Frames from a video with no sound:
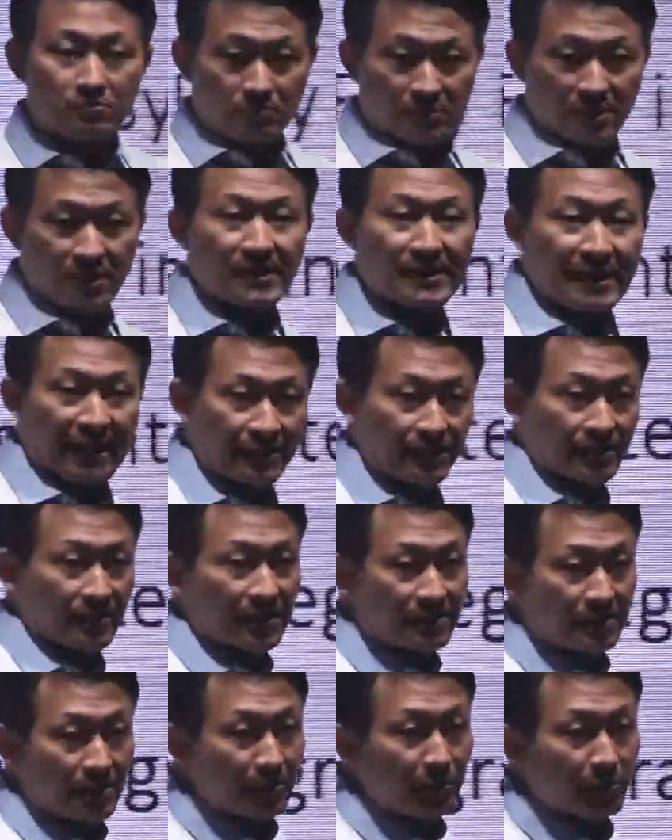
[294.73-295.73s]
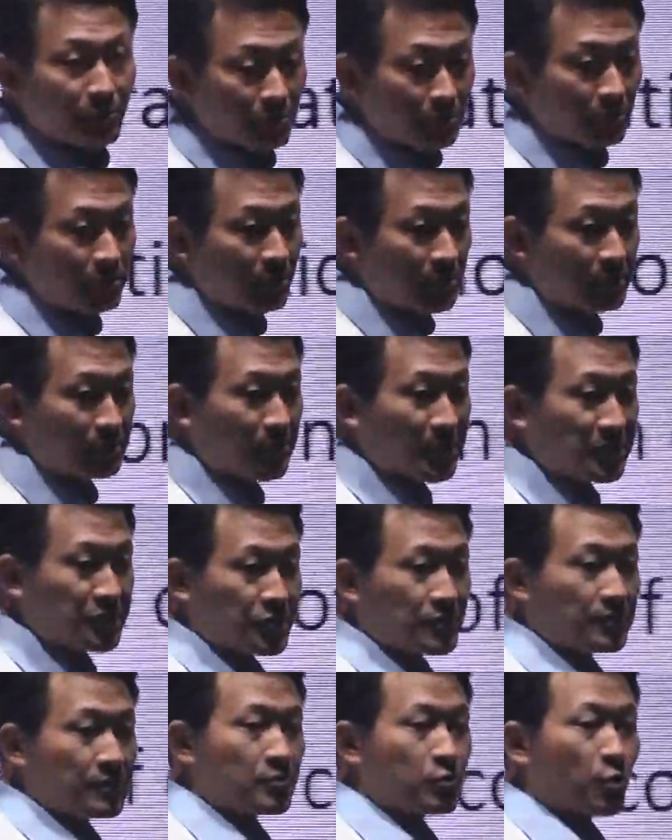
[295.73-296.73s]
connector, as I
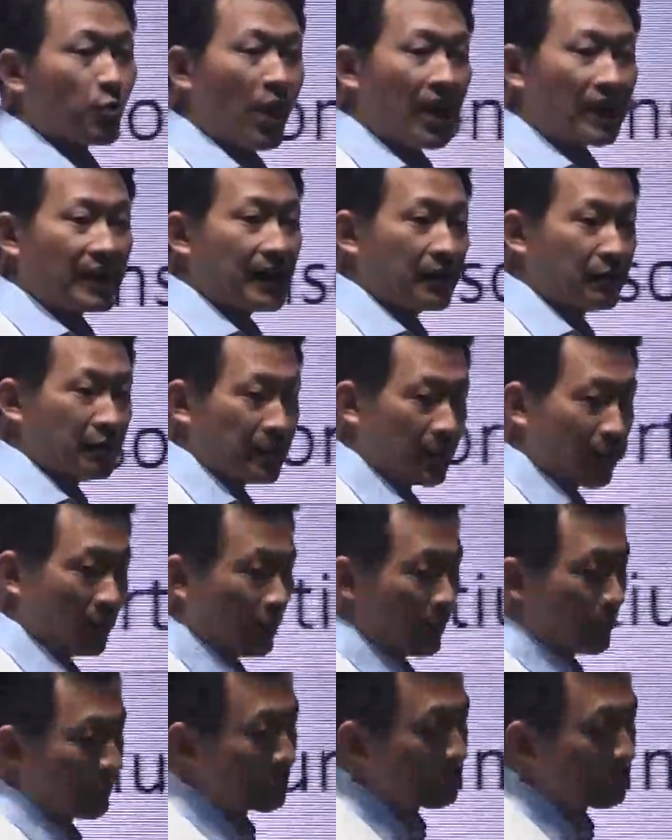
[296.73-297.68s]
mentioned, is a wide area network.